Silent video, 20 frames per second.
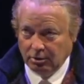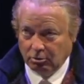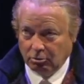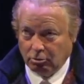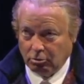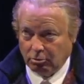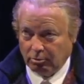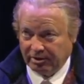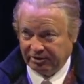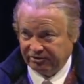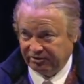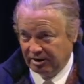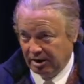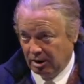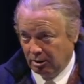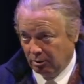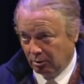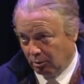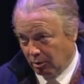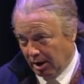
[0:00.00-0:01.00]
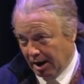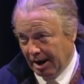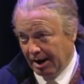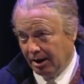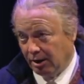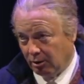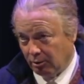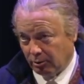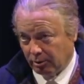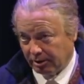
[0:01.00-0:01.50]
or what's now
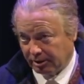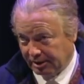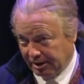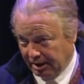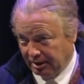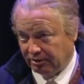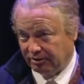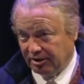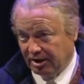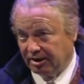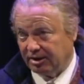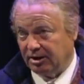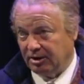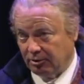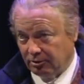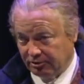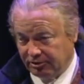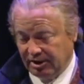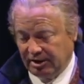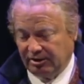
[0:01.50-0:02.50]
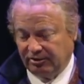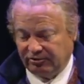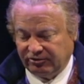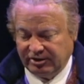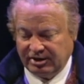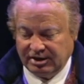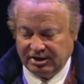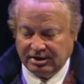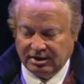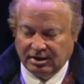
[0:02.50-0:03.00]
Ohio or Kentucky or
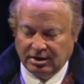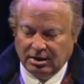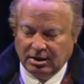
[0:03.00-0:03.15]
Tennessee,